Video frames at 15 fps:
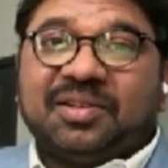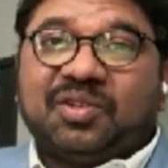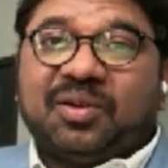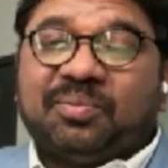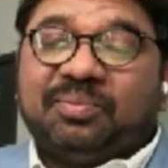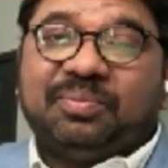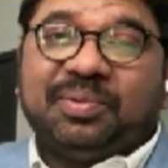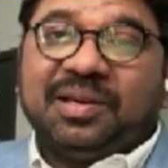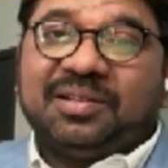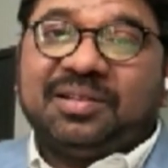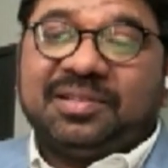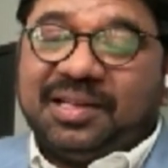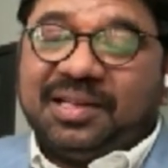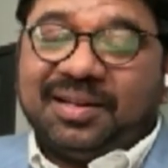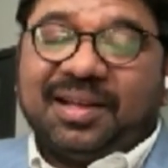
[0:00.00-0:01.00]
a big
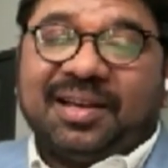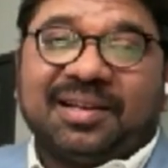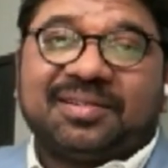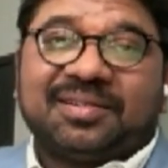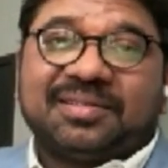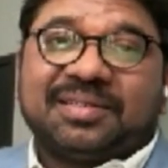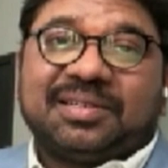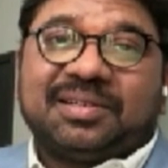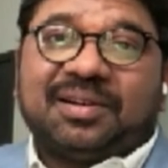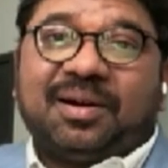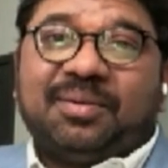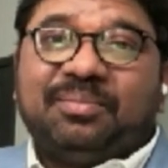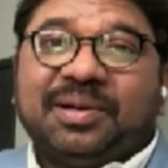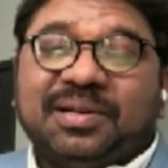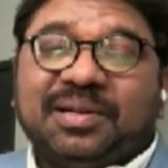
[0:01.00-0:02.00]
thing, like
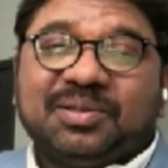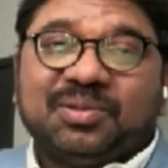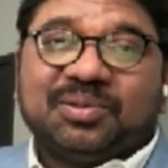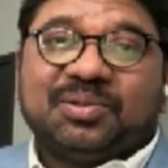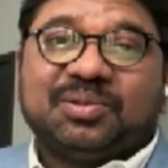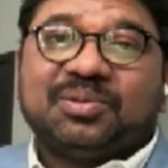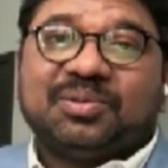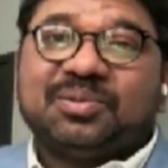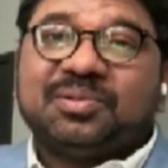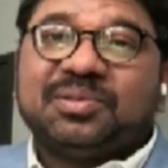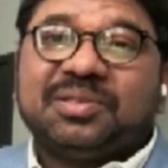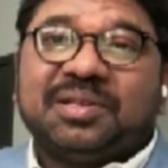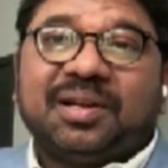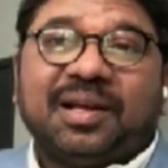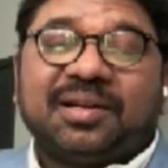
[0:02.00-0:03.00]
compared
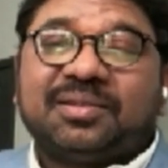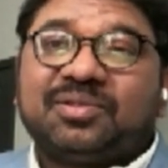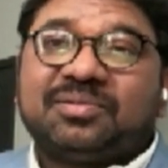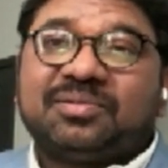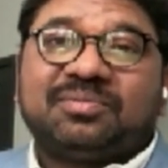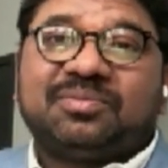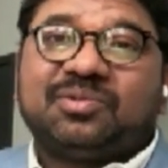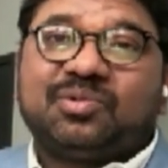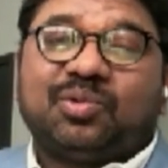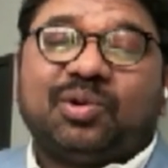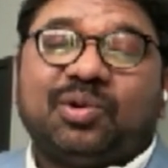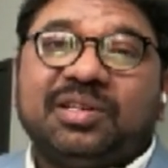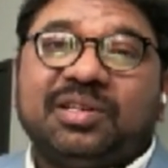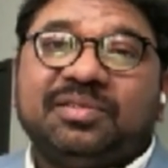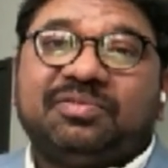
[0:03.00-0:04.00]
to like
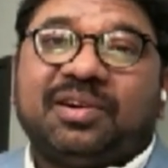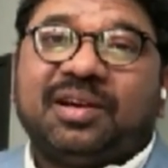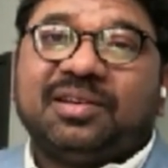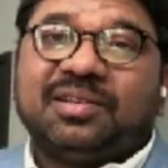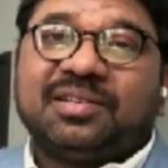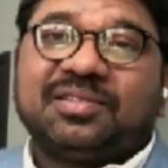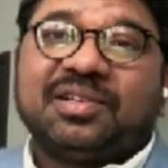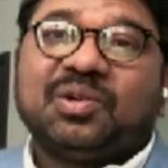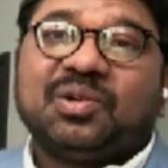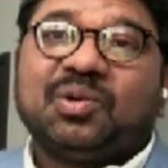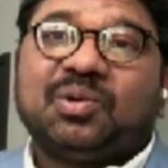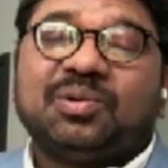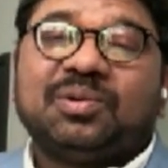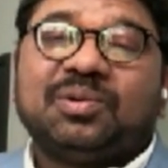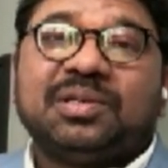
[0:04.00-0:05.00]
25 years
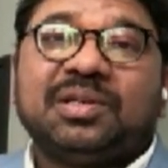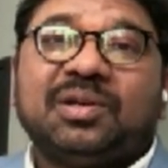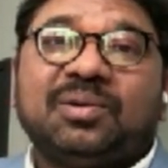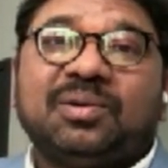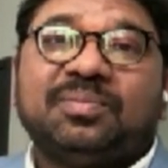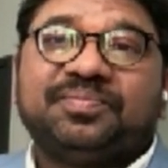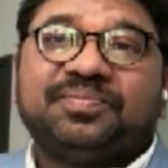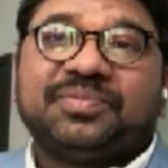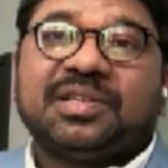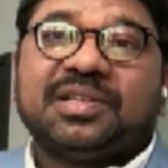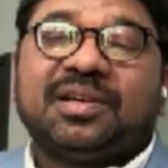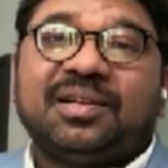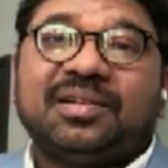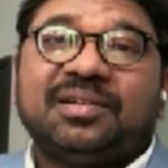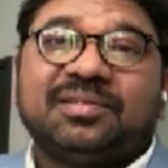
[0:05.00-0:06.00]
ago,
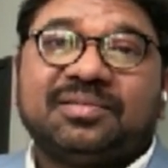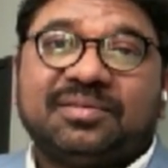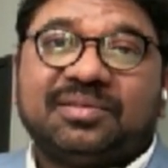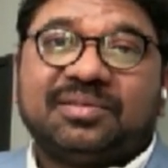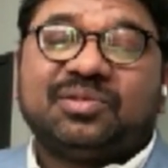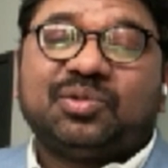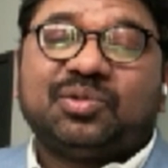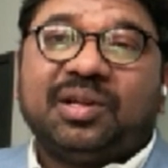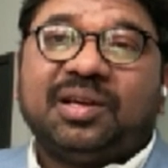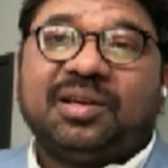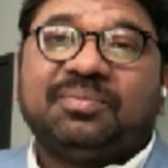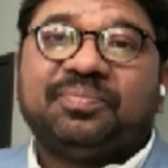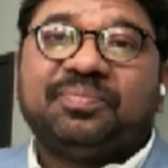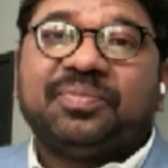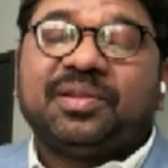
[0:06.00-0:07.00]
and today.
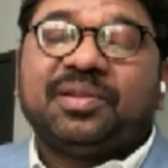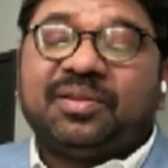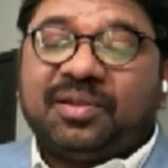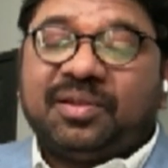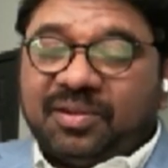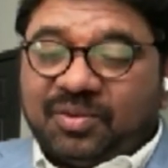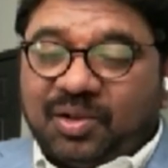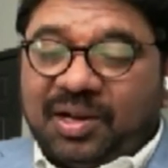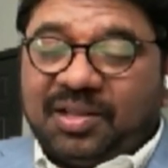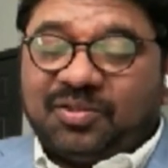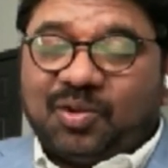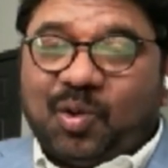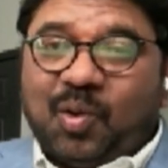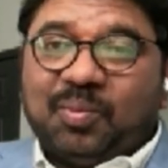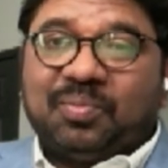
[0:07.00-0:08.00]
So let's
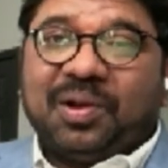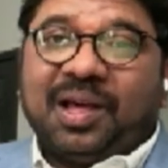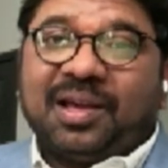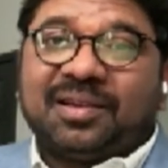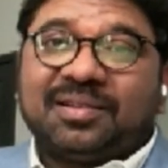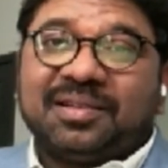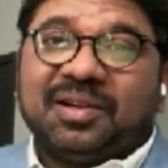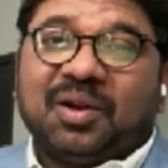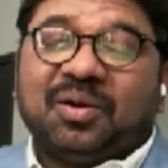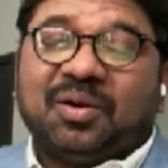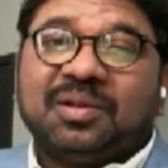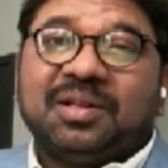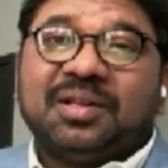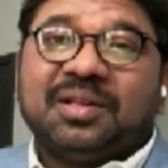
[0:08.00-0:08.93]
hope, like, the